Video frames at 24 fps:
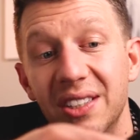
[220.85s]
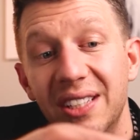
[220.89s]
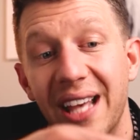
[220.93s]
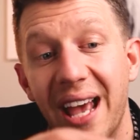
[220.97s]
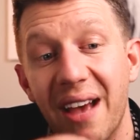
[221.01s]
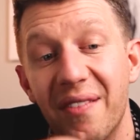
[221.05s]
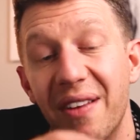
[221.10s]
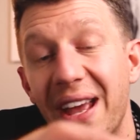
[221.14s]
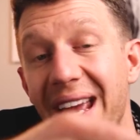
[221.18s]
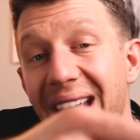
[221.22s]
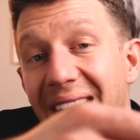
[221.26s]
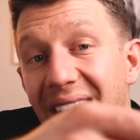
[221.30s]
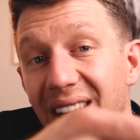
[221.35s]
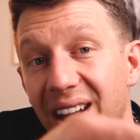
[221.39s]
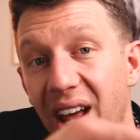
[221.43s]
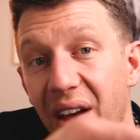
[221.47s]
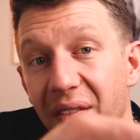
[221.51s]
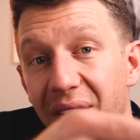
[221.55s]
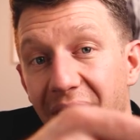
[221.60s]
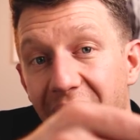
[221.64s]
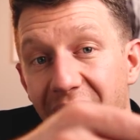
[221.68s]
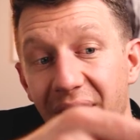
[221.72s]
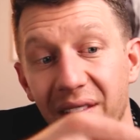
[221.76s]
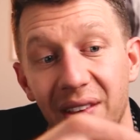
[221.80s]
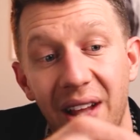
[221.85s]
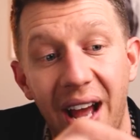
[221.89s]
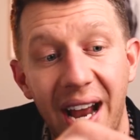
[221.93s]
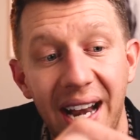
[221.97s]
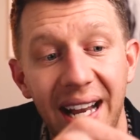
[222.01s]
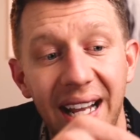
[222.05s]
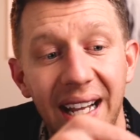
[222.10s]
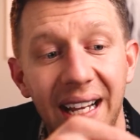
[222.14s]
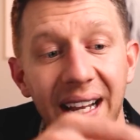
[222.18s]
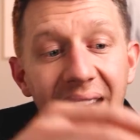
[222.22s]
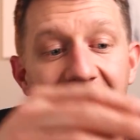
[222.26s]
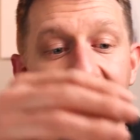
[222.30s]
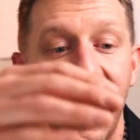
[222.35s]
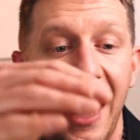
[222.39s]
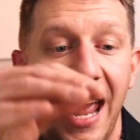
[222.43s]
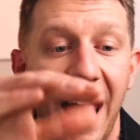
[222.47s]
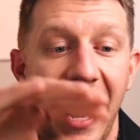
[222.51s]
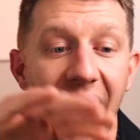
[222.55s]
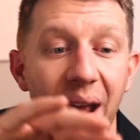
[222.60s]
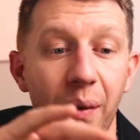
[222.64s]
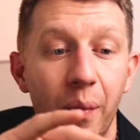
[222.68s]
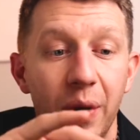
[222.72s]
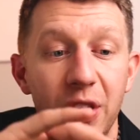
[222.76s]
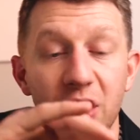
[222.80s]
does have a glove leather lining,
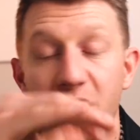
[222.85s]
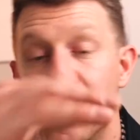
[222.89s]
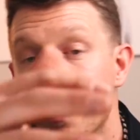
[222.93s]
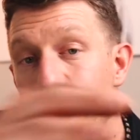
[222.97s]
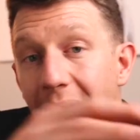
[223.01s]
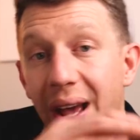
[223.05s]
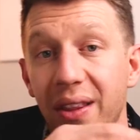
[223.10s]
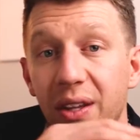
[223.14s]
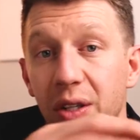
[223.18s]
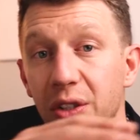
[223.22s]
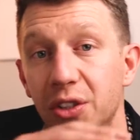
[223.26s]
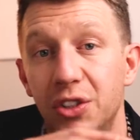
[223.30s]
and when you combine